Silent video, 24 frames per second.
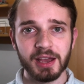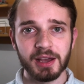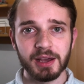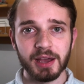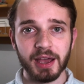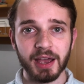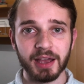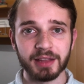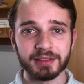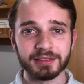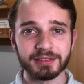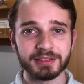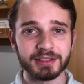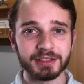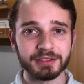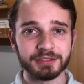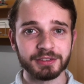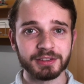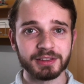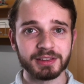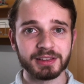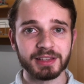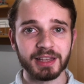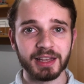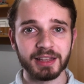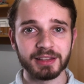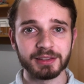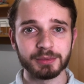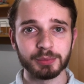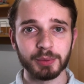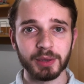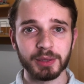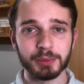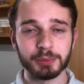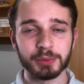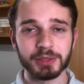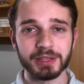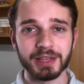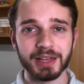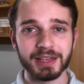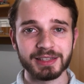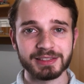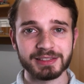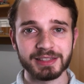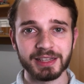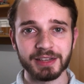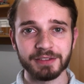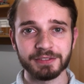and given that when we
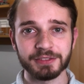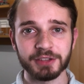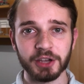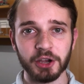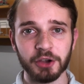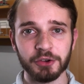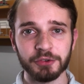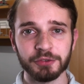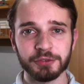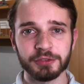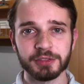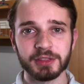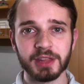last left off